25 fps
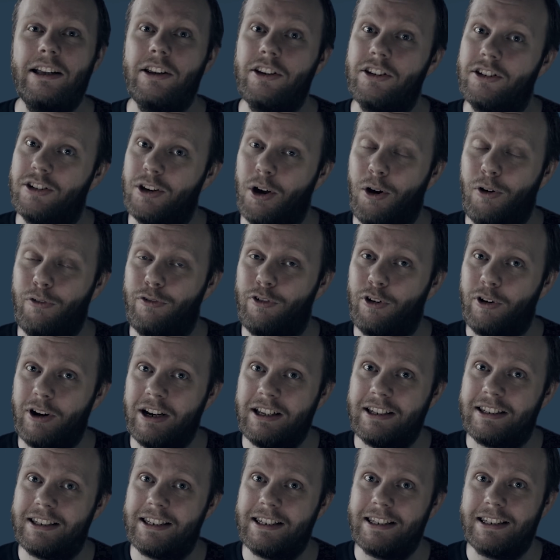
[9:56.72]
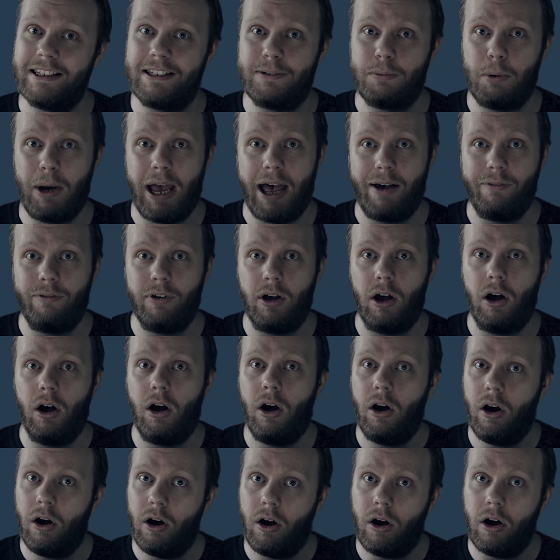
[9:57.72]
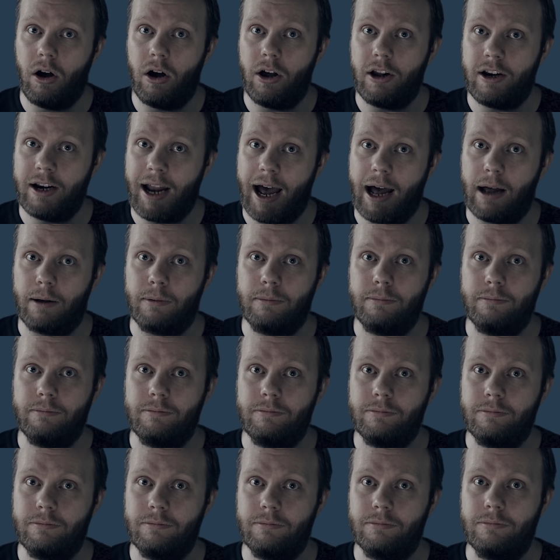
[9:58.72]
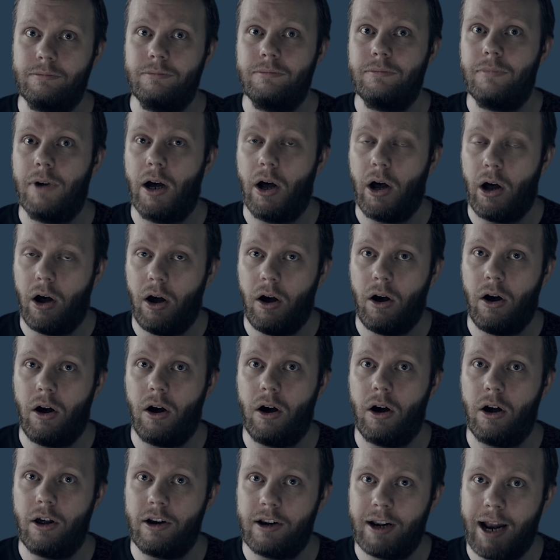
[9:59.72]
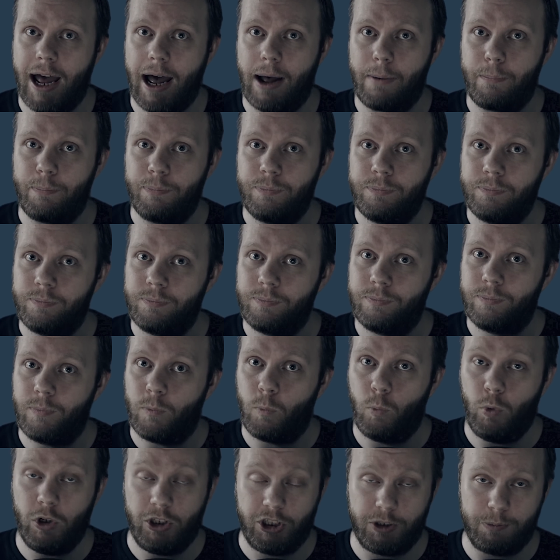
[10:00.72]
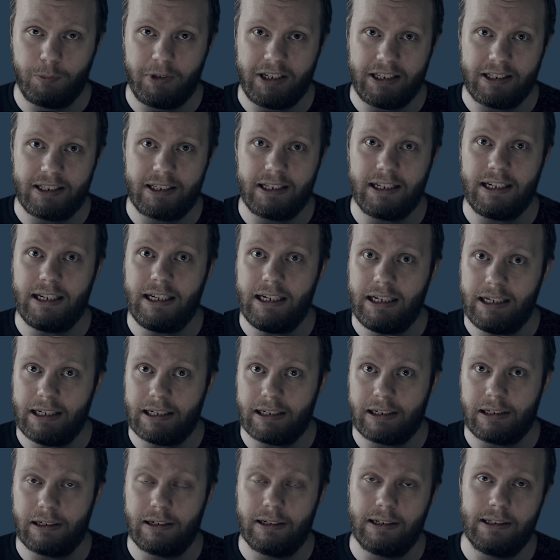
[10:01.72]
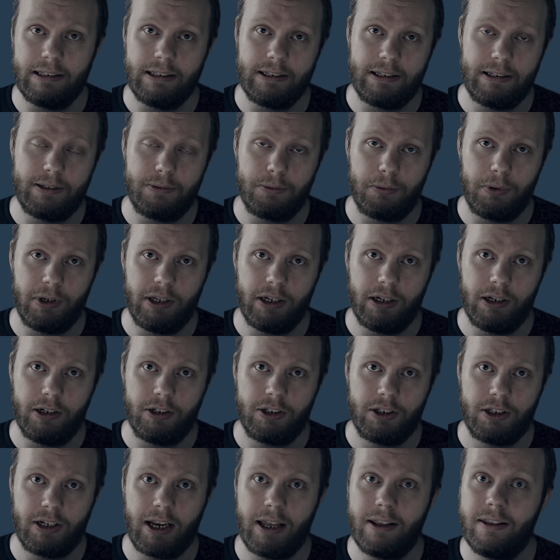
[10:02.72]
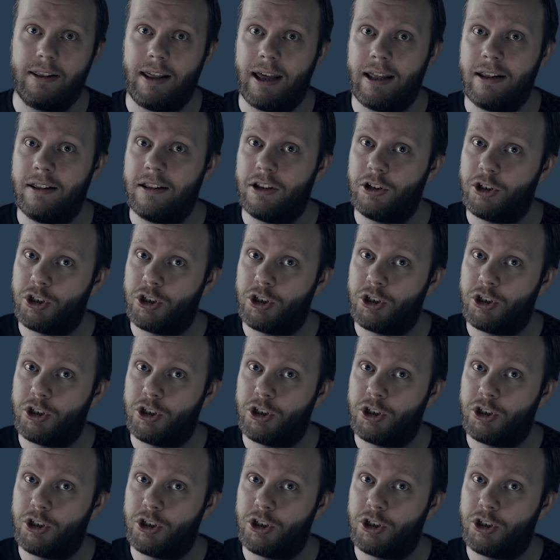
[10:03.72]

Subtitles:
So, for instance, we have öra, öra, which means ear in Swedish. And then the